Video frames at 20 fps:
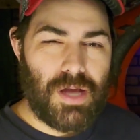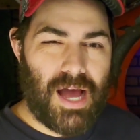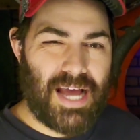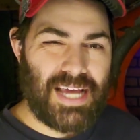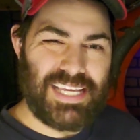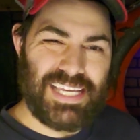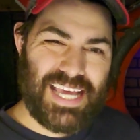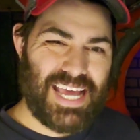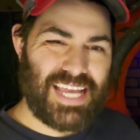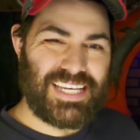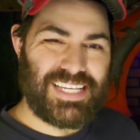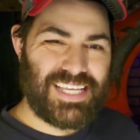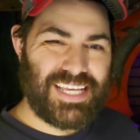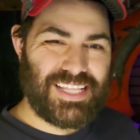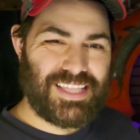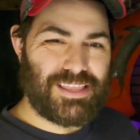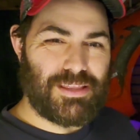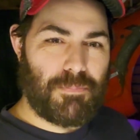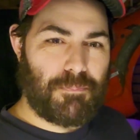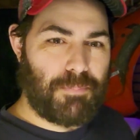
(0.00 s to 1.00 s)
I can't
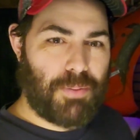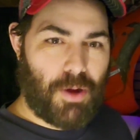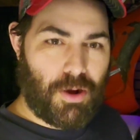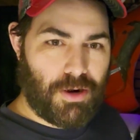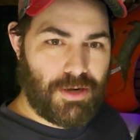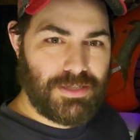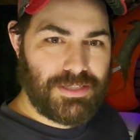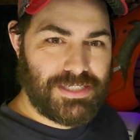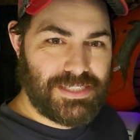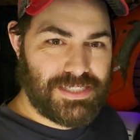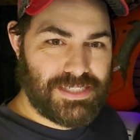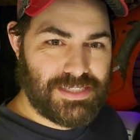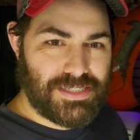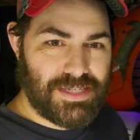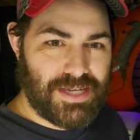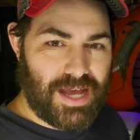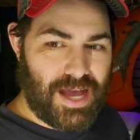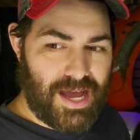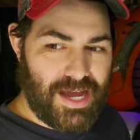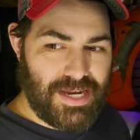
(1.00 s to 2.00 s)
get the
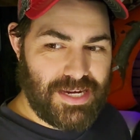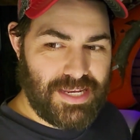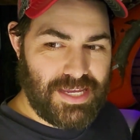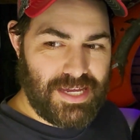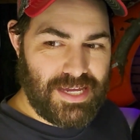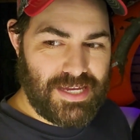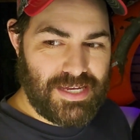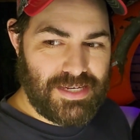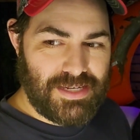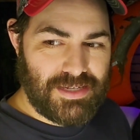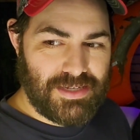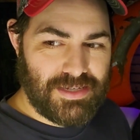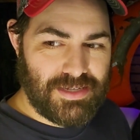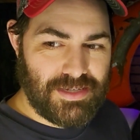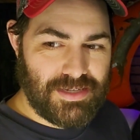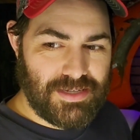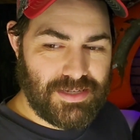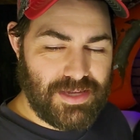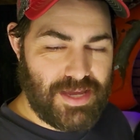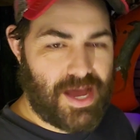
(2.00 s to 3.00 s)
parts I need.
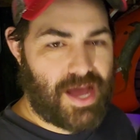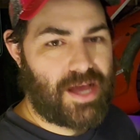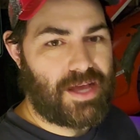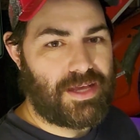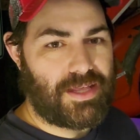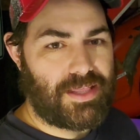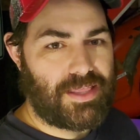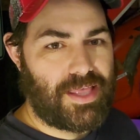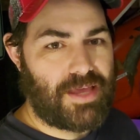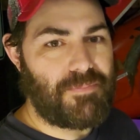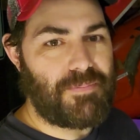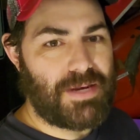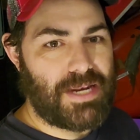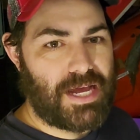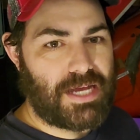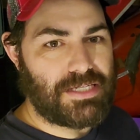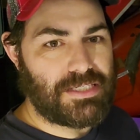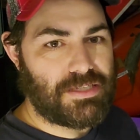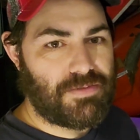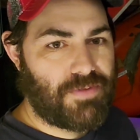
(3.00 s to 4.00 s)
Yeah, that'd be
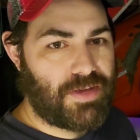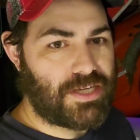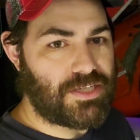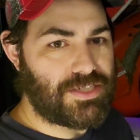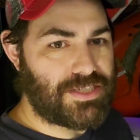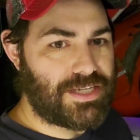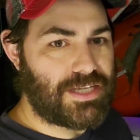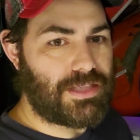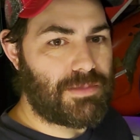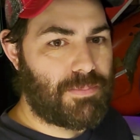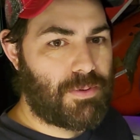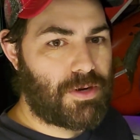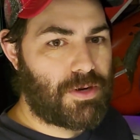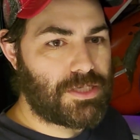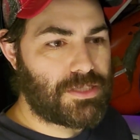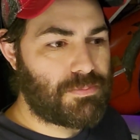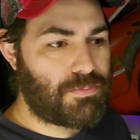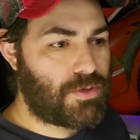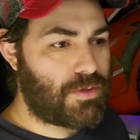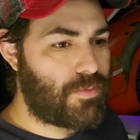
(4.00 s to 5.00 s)
nice if I could just get the
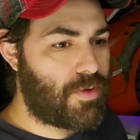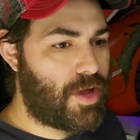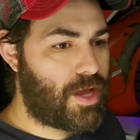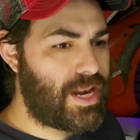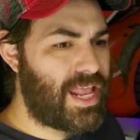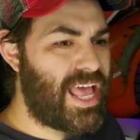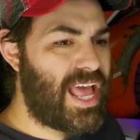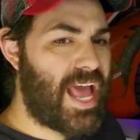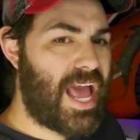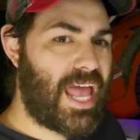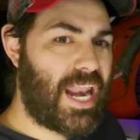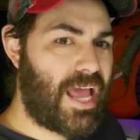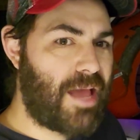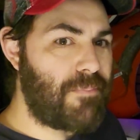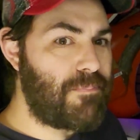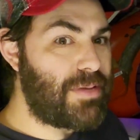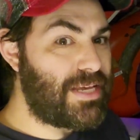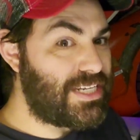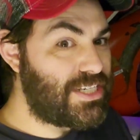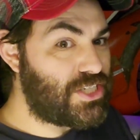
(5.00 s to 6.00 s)
parts and put them on. And I
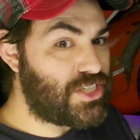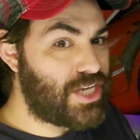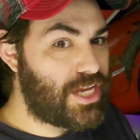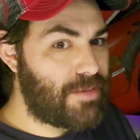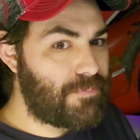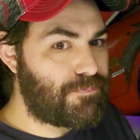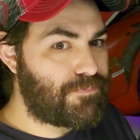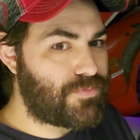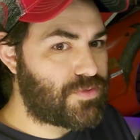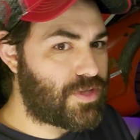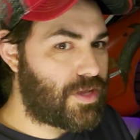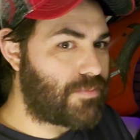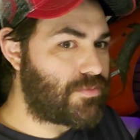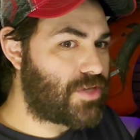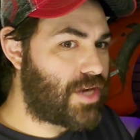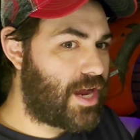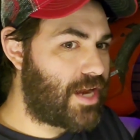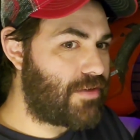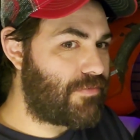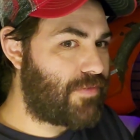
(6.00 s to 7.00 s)
am being cheap, so I'm
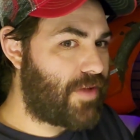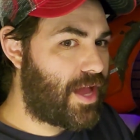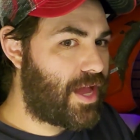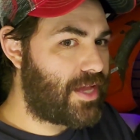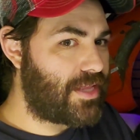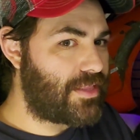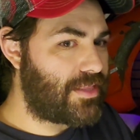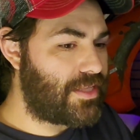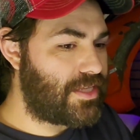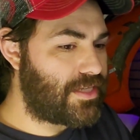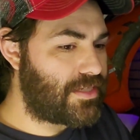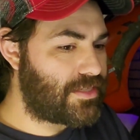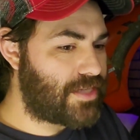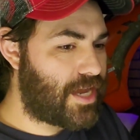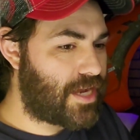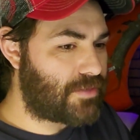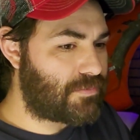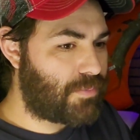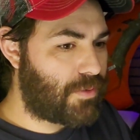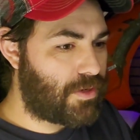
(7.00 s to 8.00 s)
trying to find the
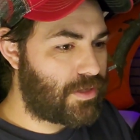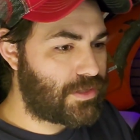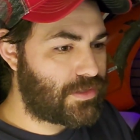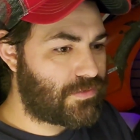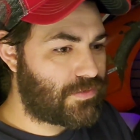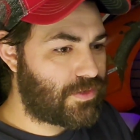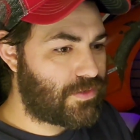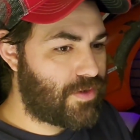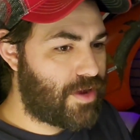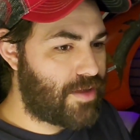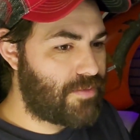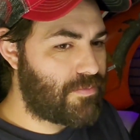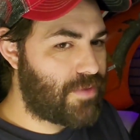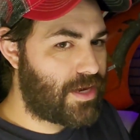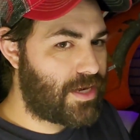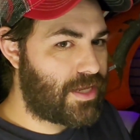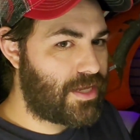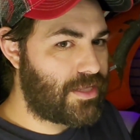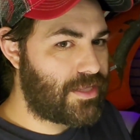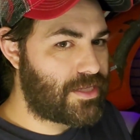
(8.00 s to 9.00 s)
exact parts for the right
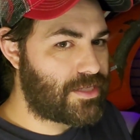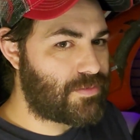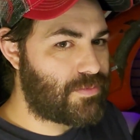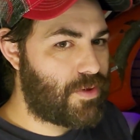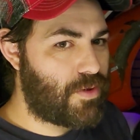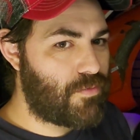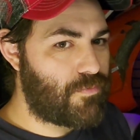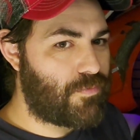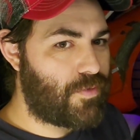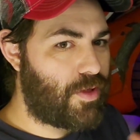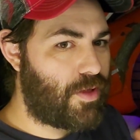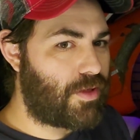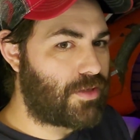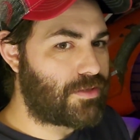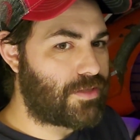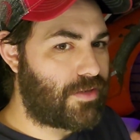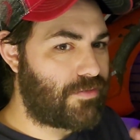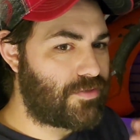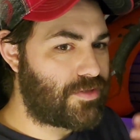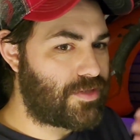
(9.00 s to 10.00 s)
money. That's my own
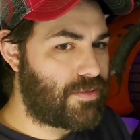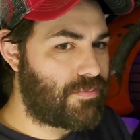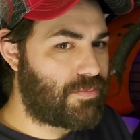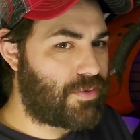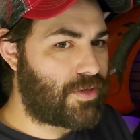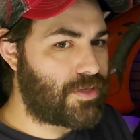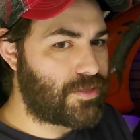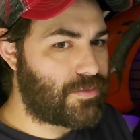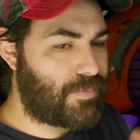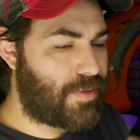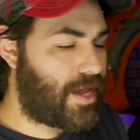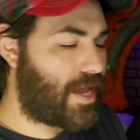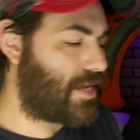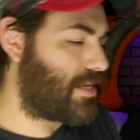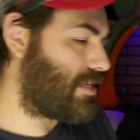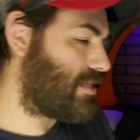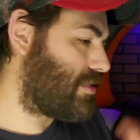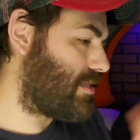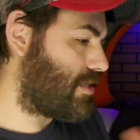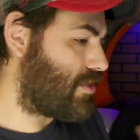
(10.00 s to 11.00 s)
fault. I've sent parts
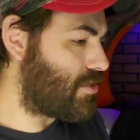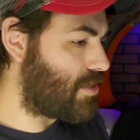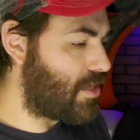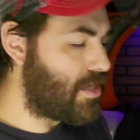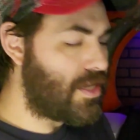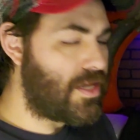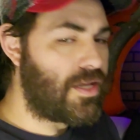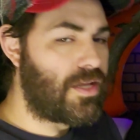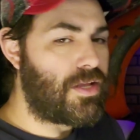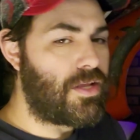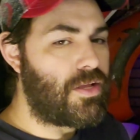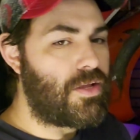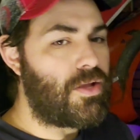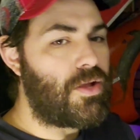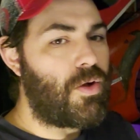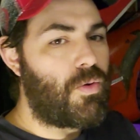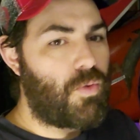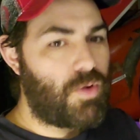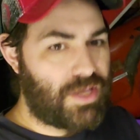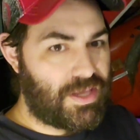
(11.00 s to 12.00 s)
back, etc.
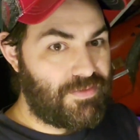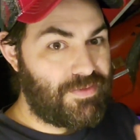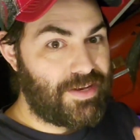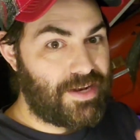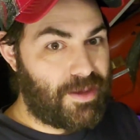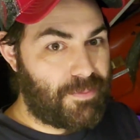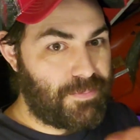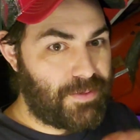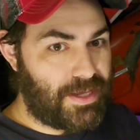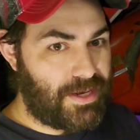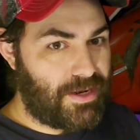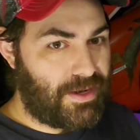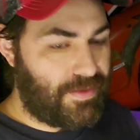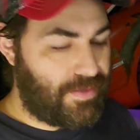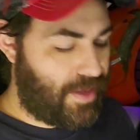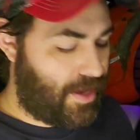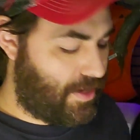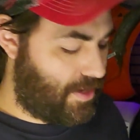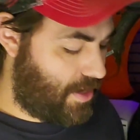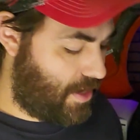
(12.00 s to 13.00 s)
We'll give you an update on
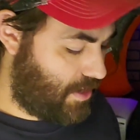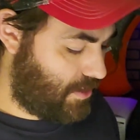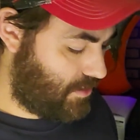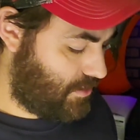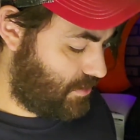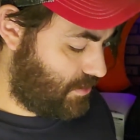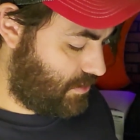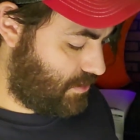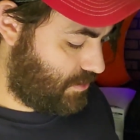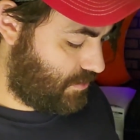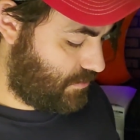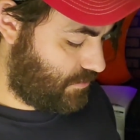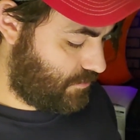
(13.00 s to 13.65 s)
that next.